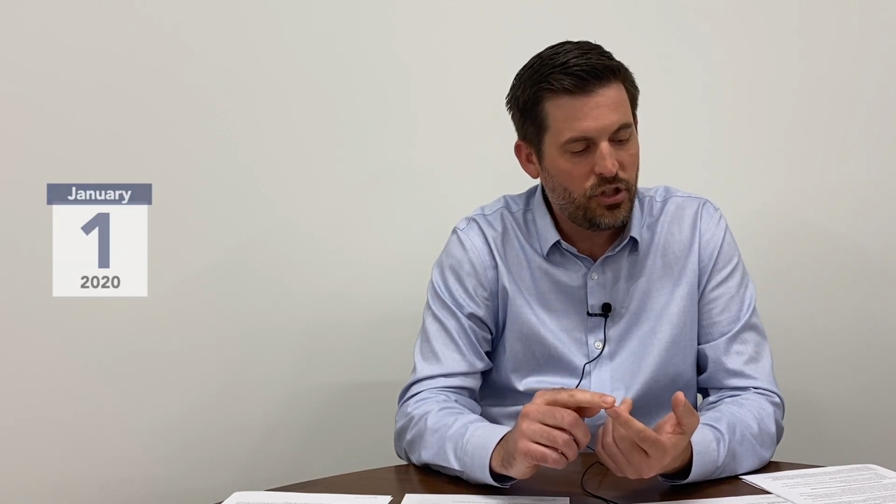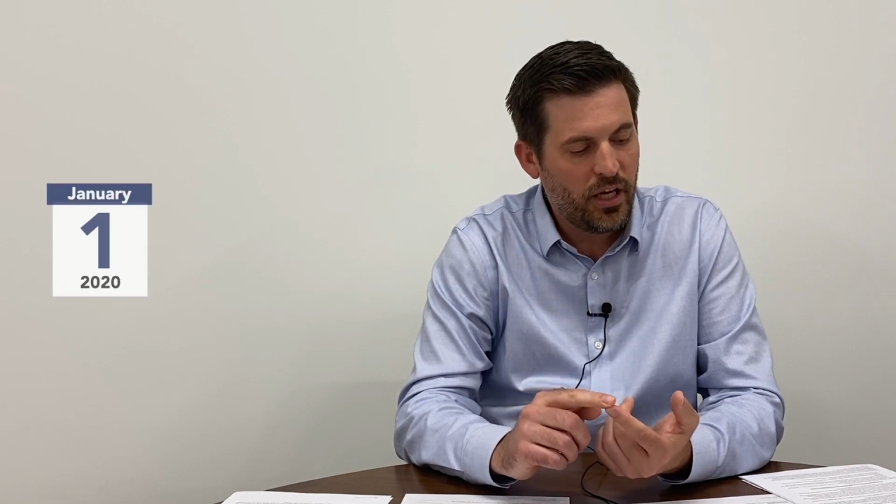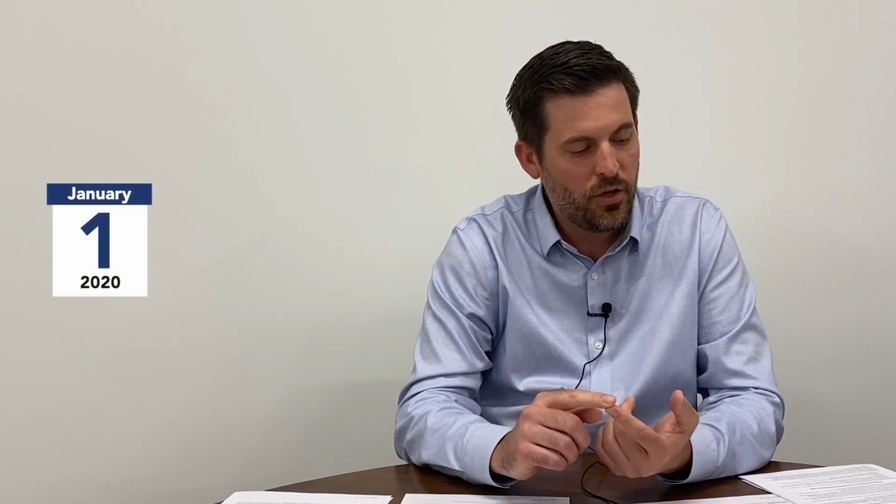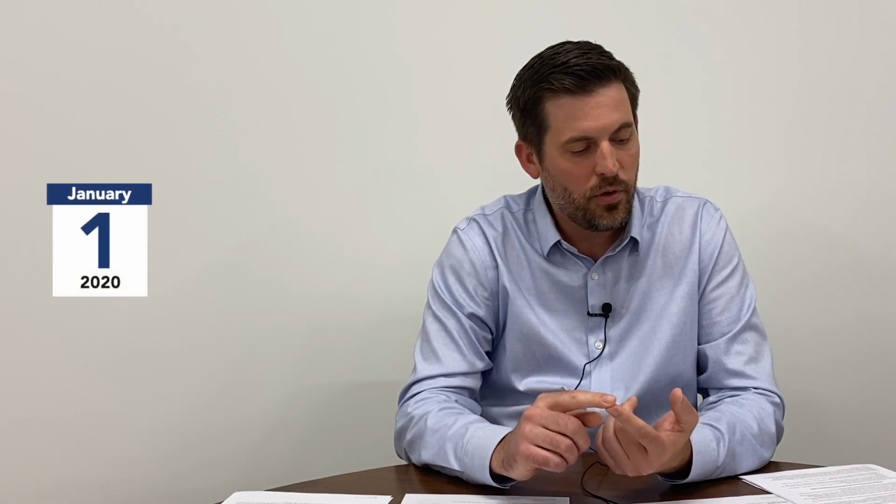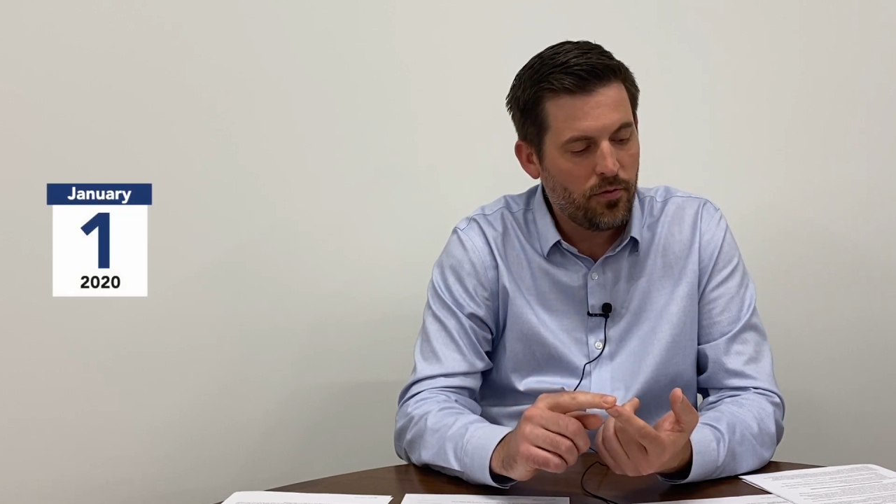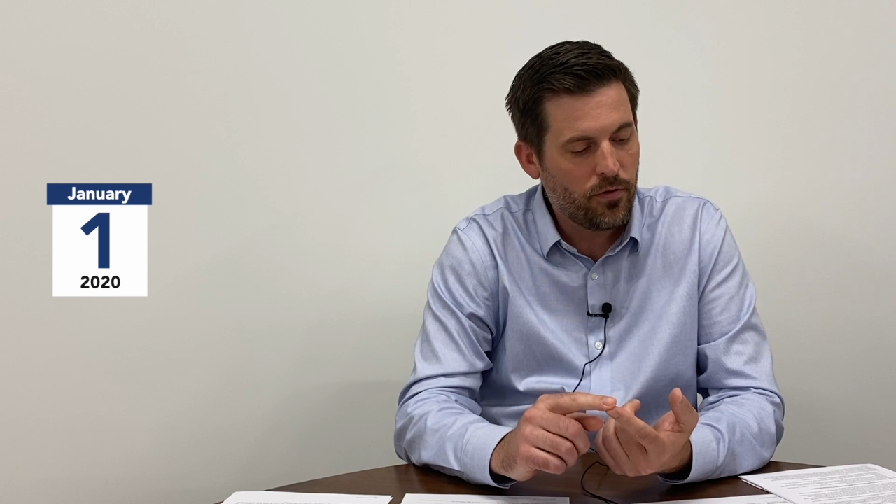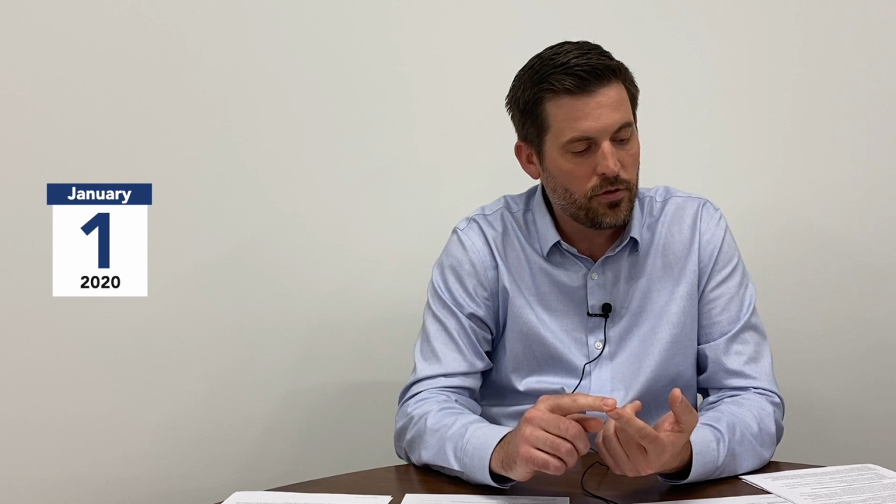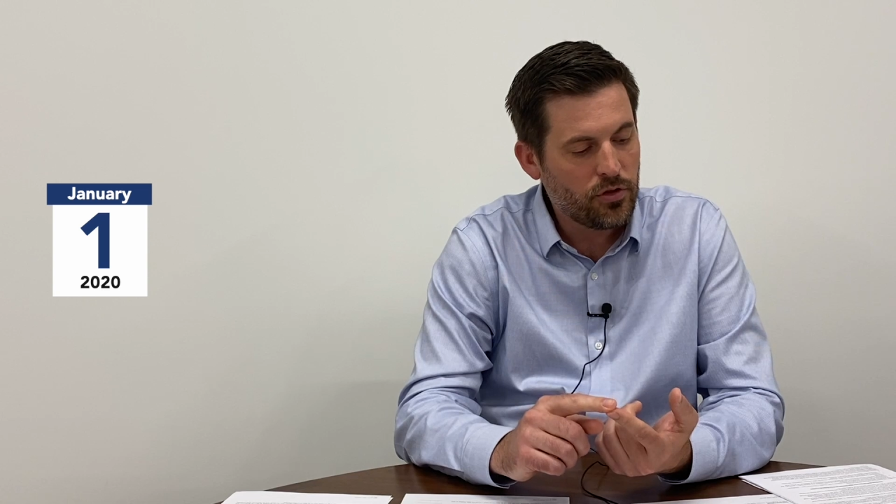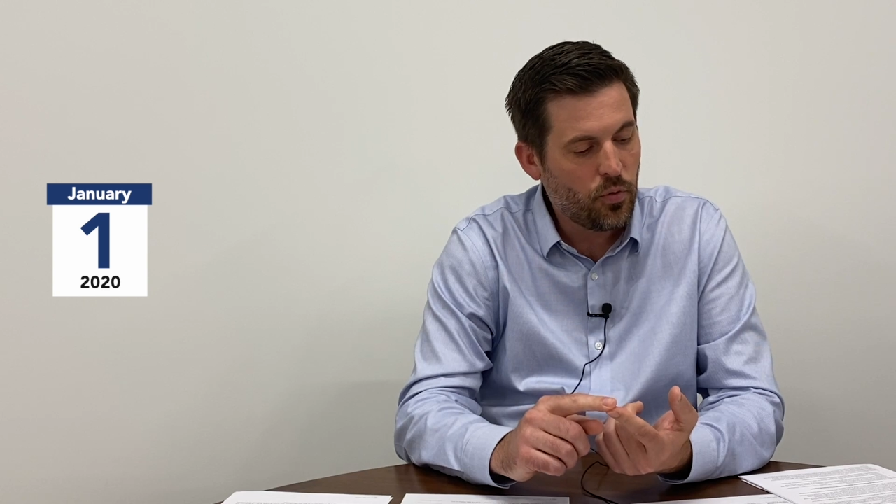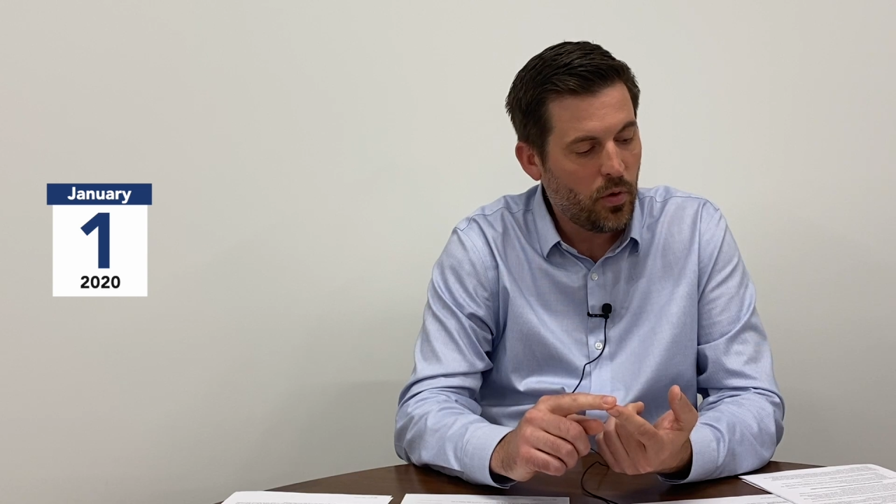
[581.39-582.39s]
January
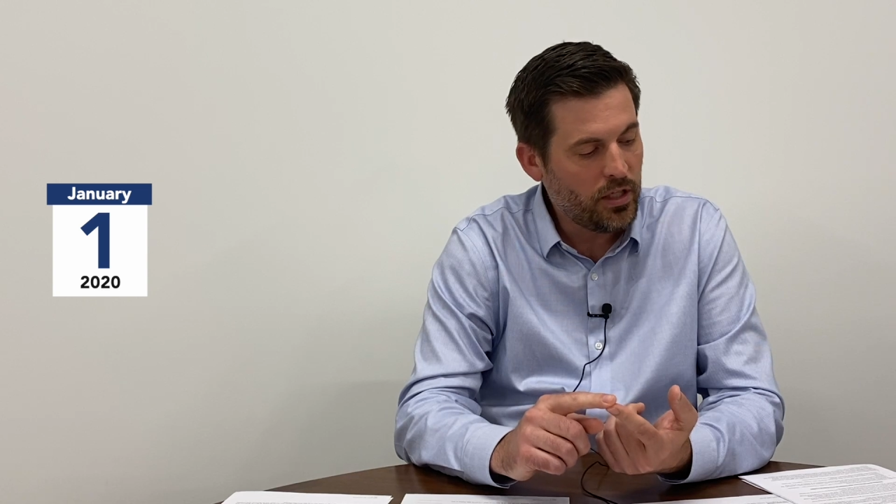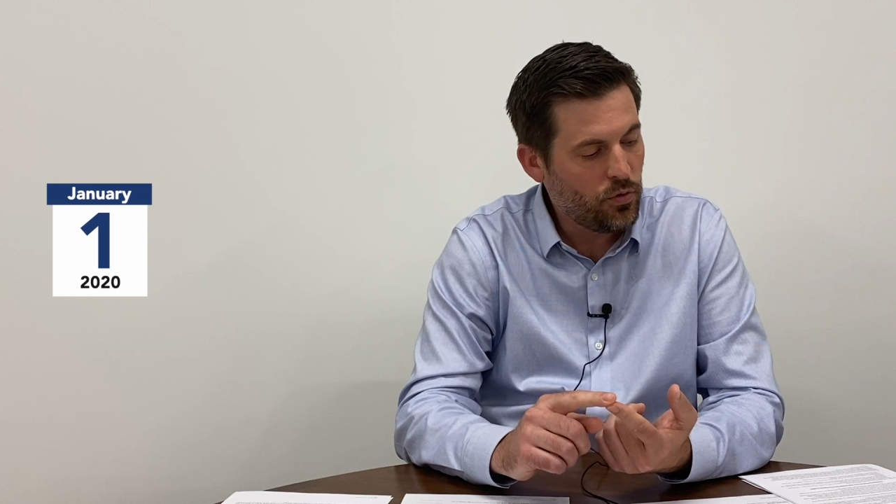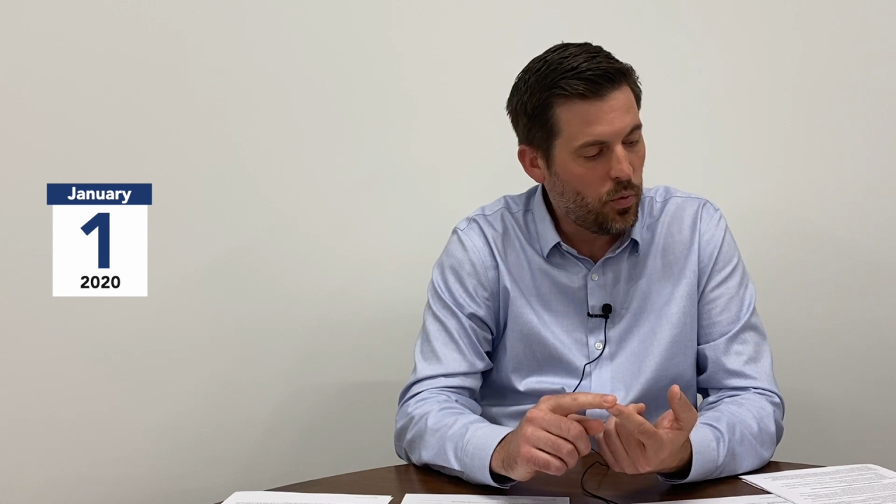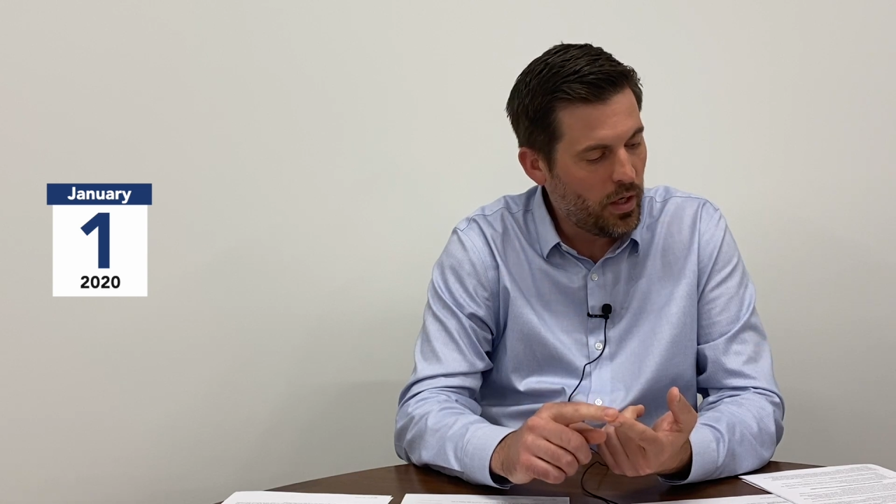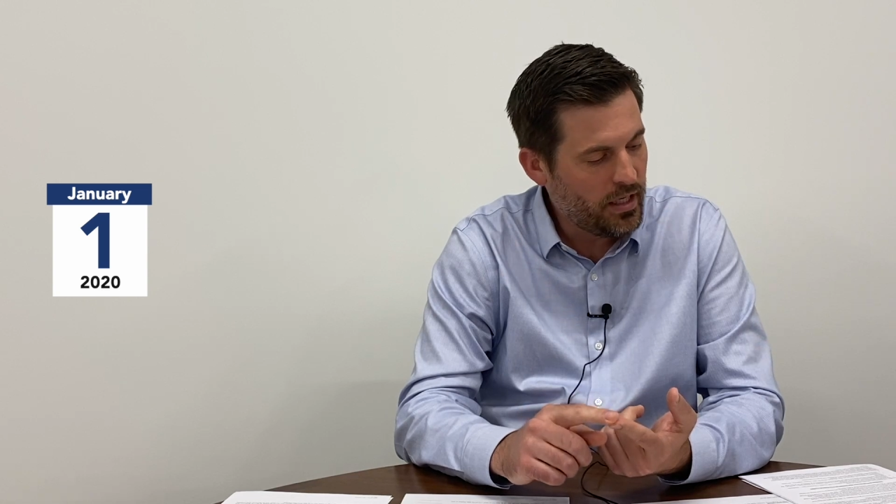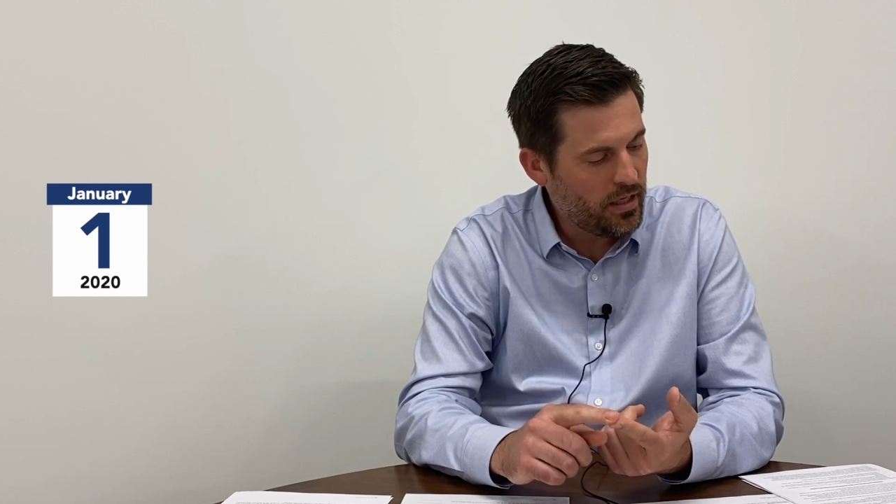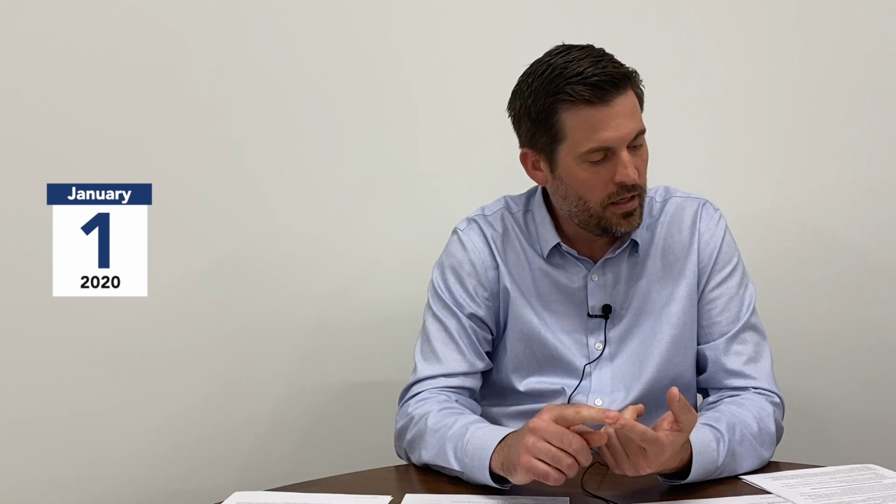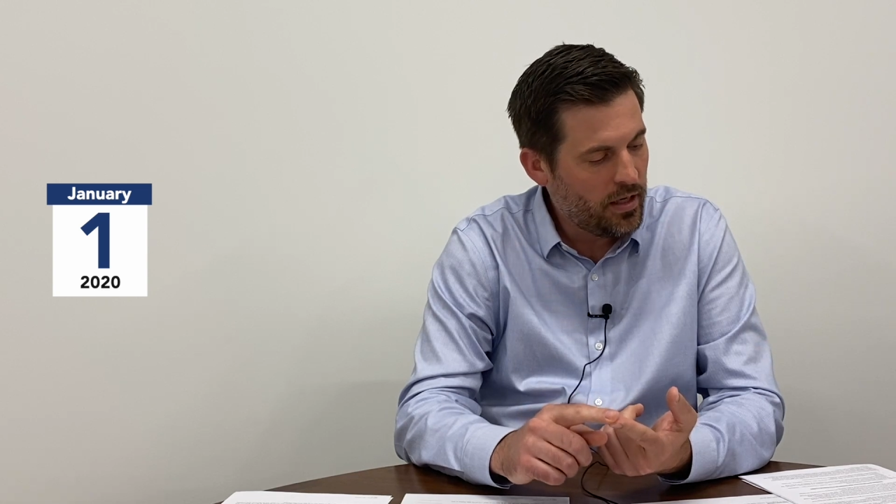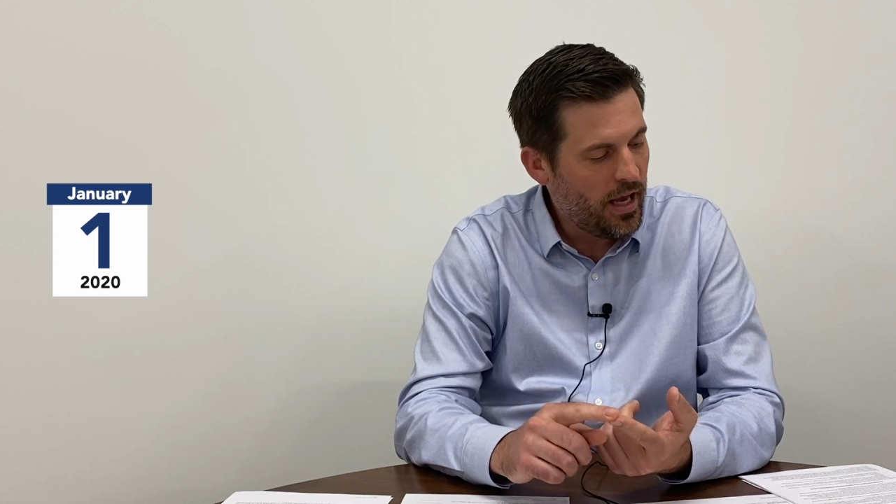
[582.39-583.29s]
1st, 2020